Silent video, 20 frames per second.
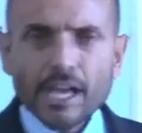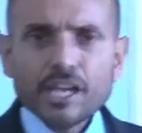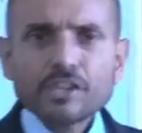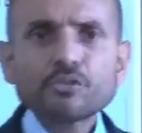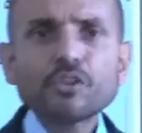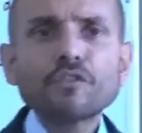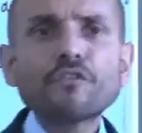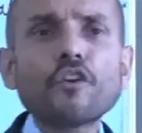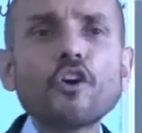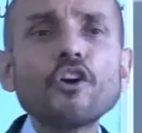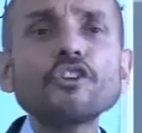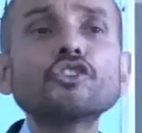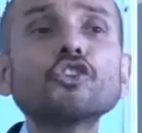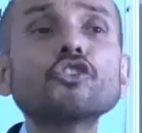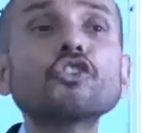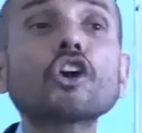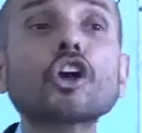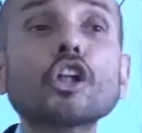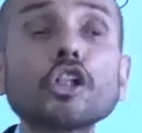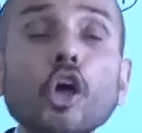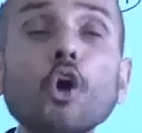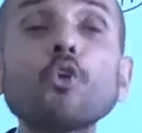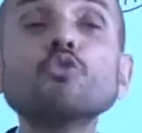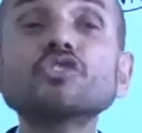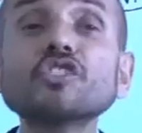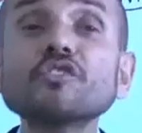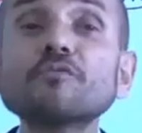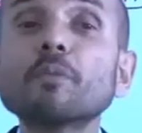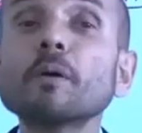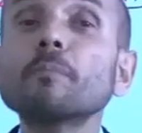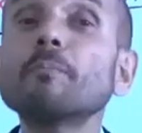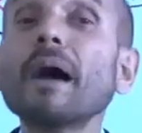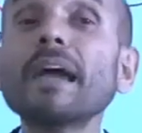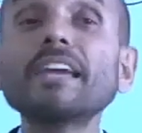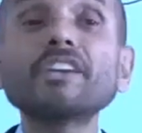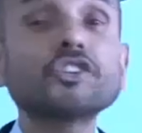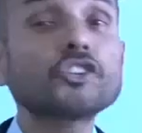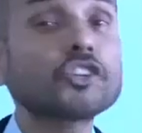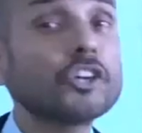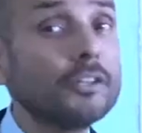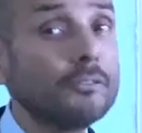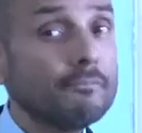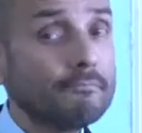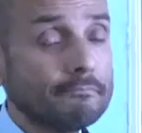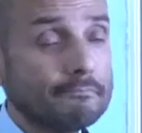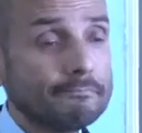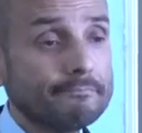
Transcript: It's referring to the close of probation.